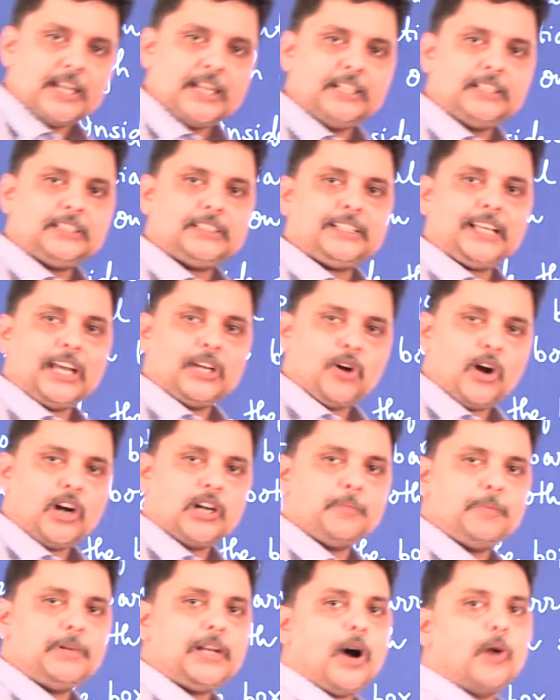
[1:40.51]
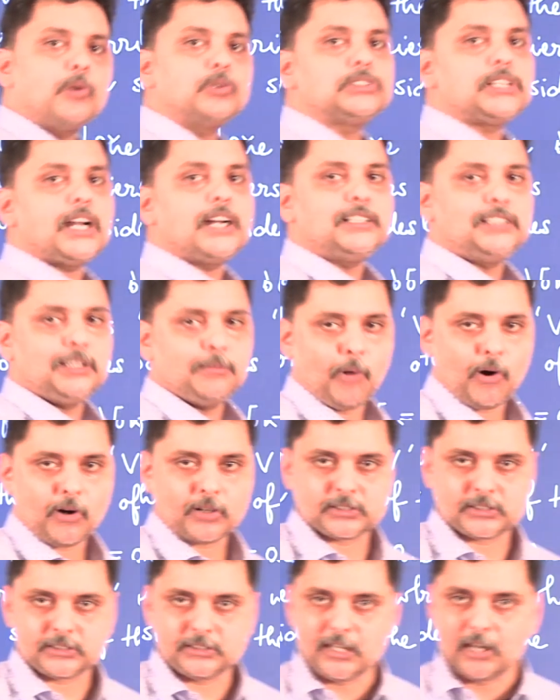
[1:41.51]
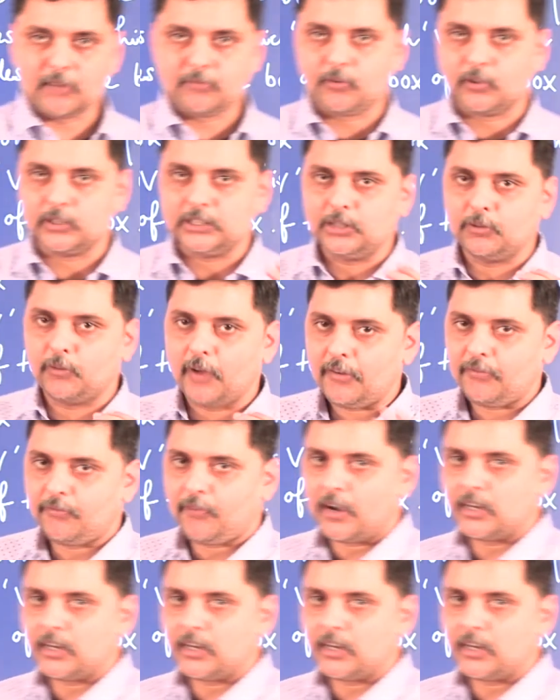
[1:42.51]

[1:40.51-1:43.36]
it cannot be outside the box. Therefore, the wave